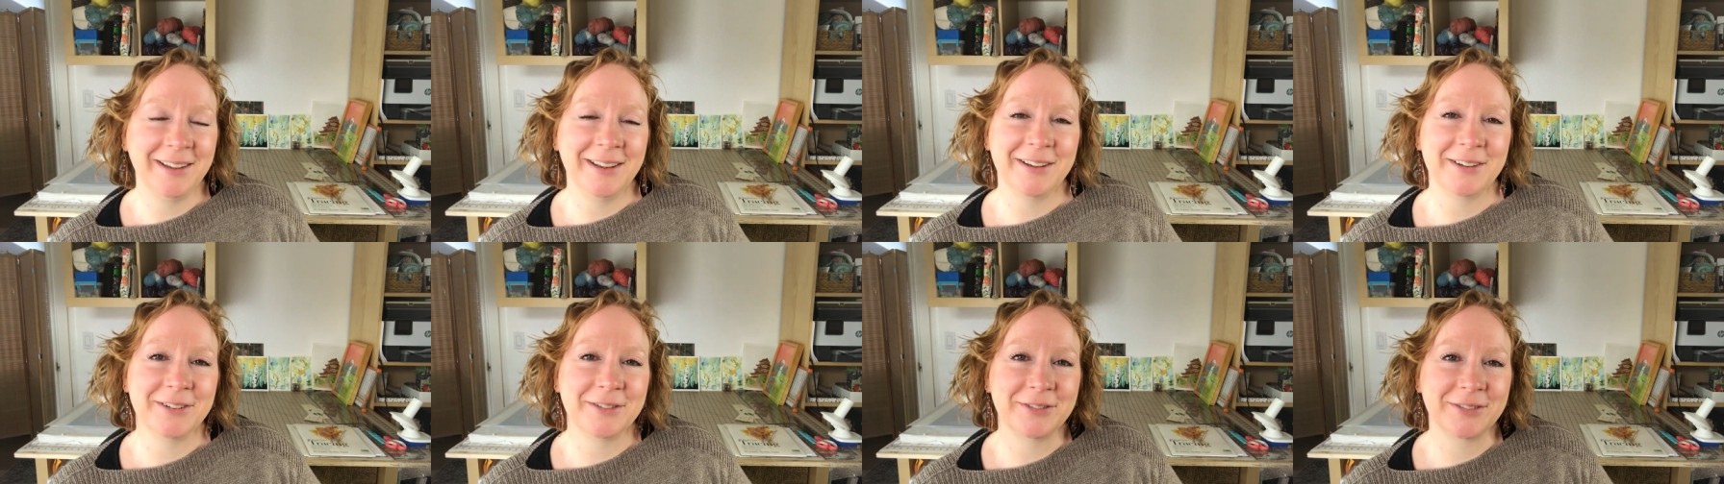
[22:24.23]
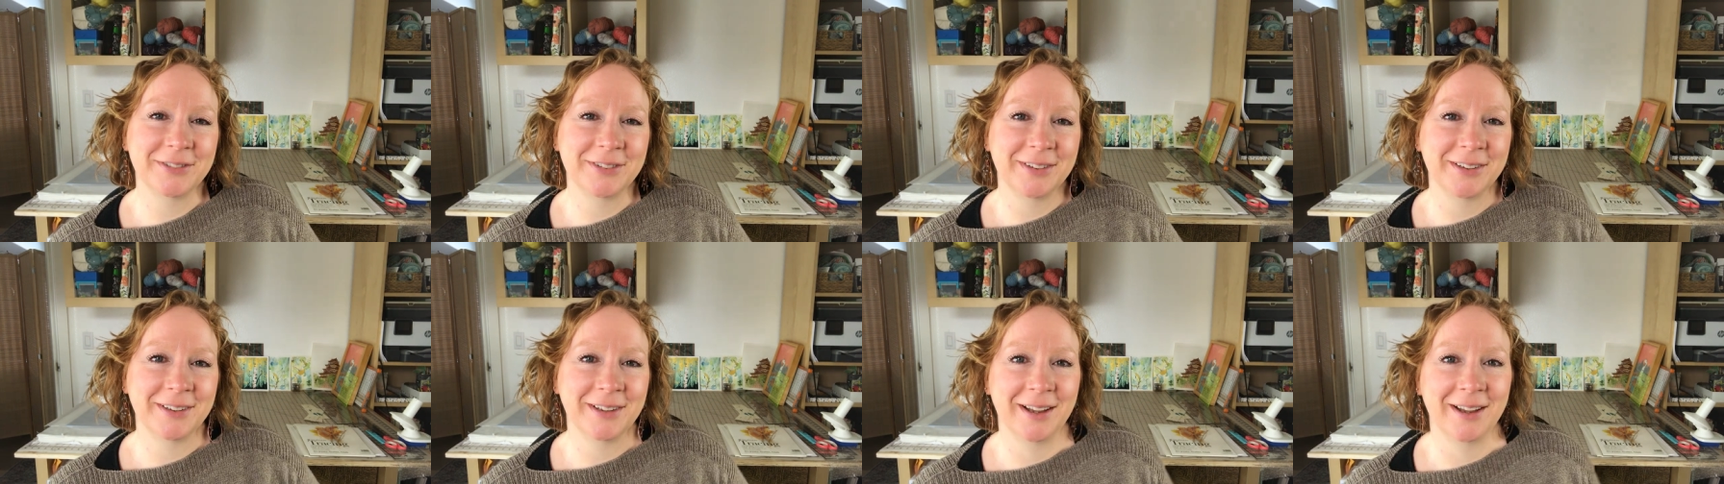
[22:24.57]

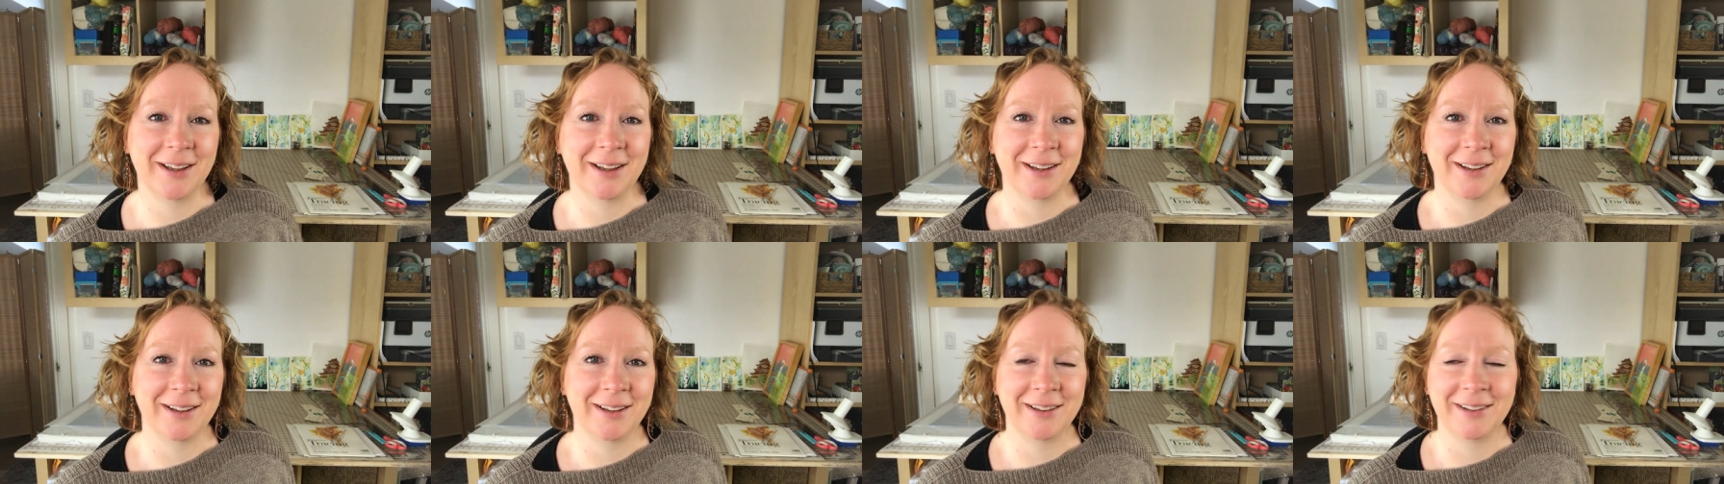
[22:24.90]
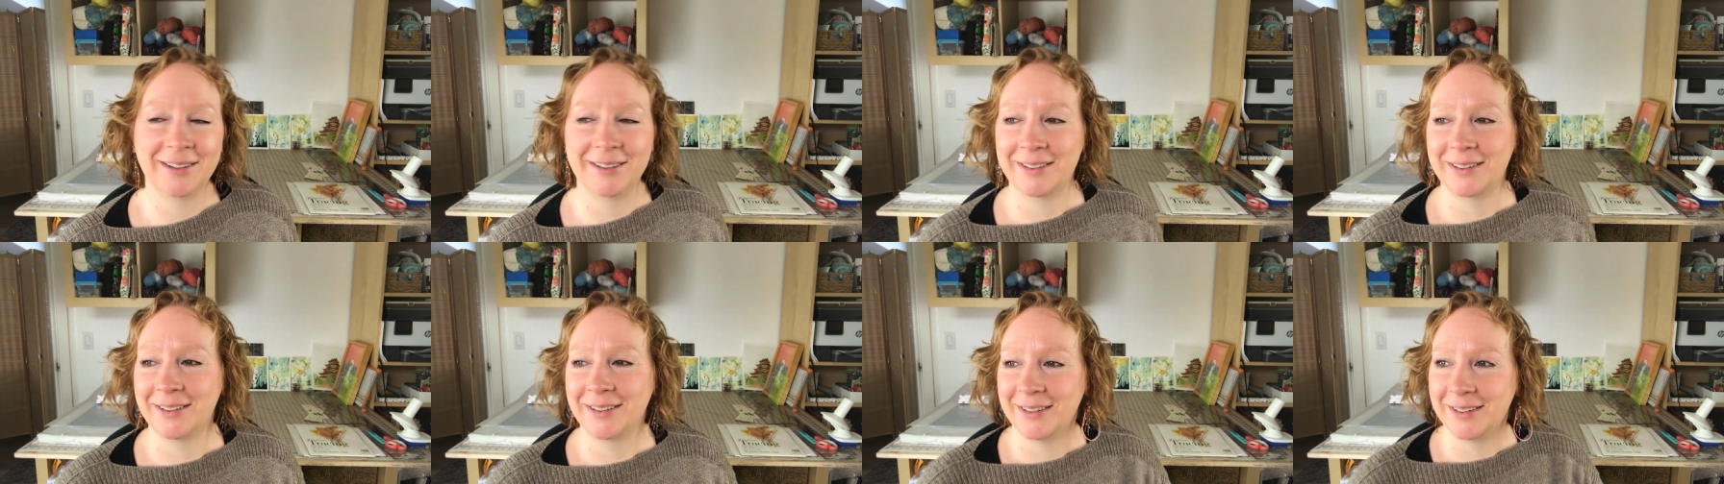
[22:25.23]
give uh,
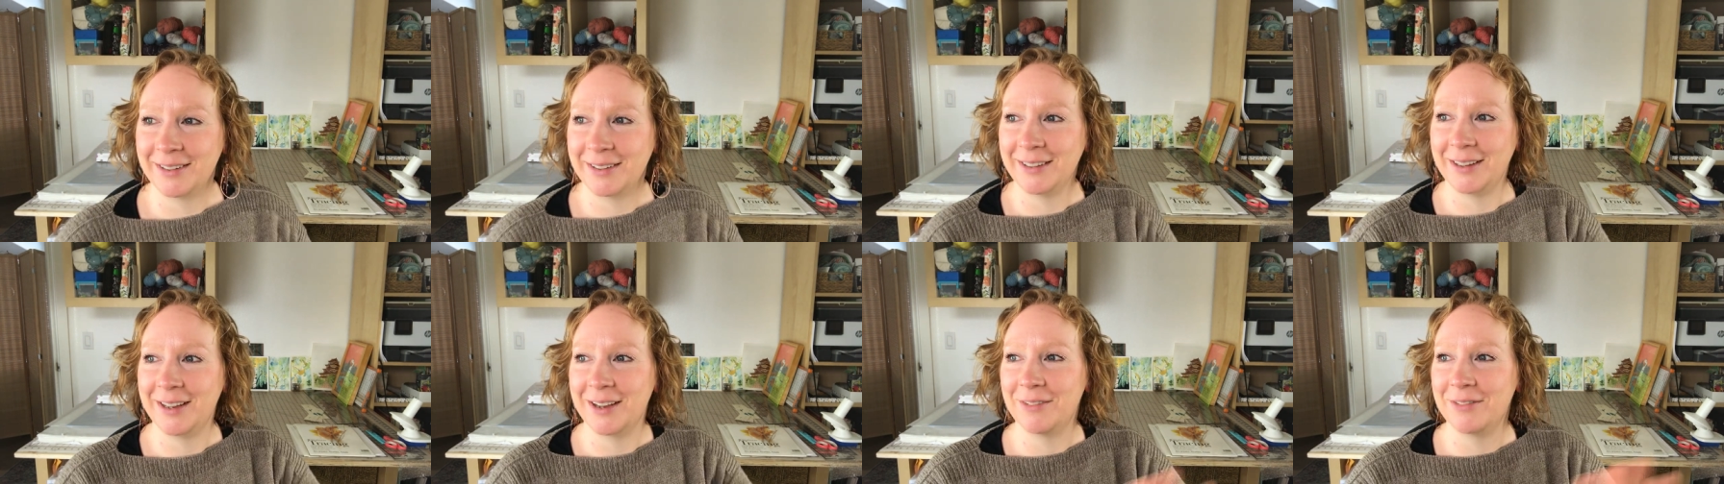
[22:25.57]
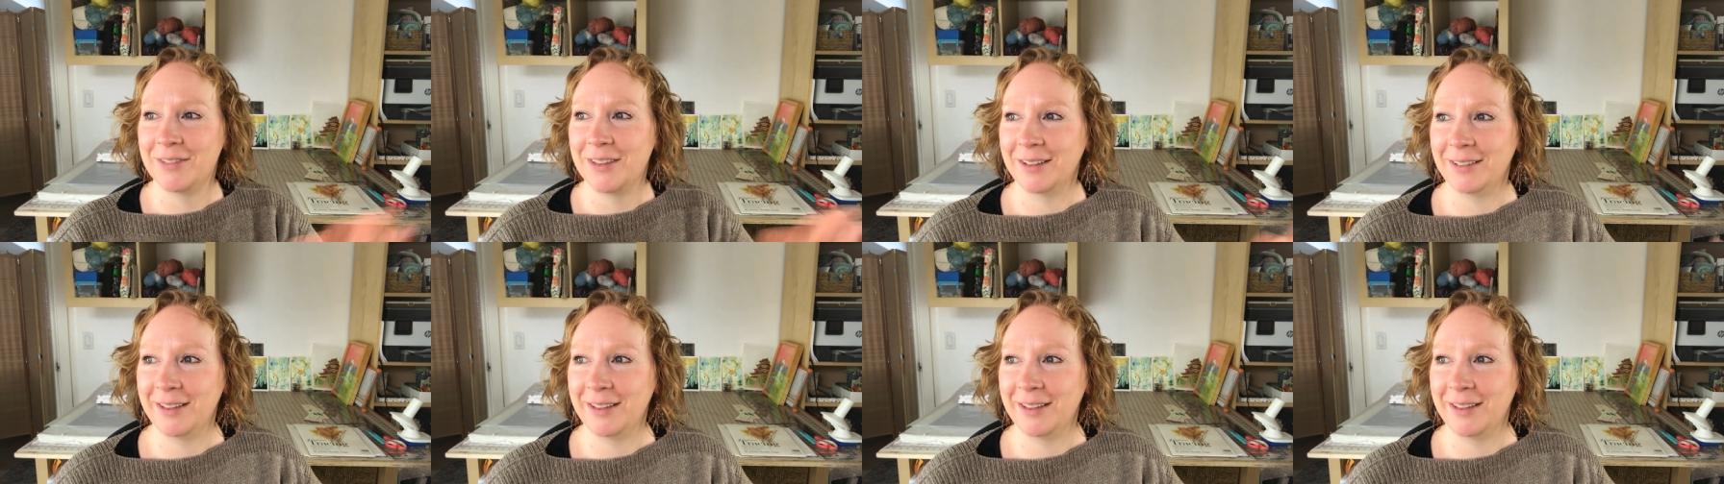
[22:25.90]
give the